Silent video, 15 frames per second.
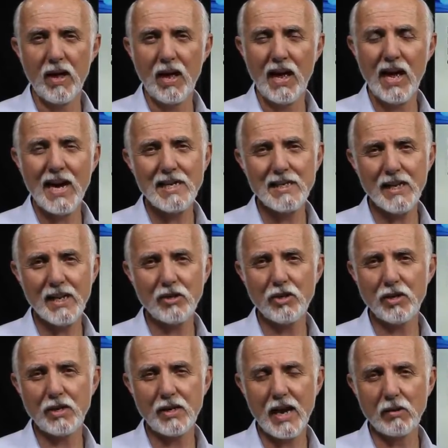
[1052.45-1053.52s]
I tend to
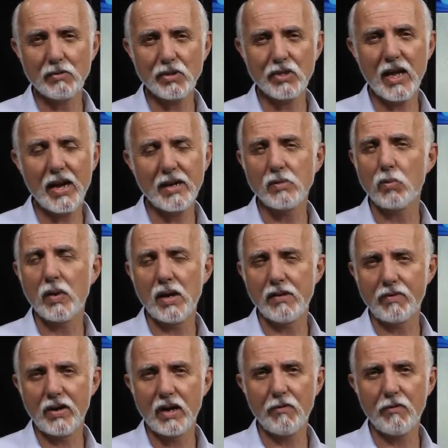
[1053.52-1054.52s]
downside when I've got a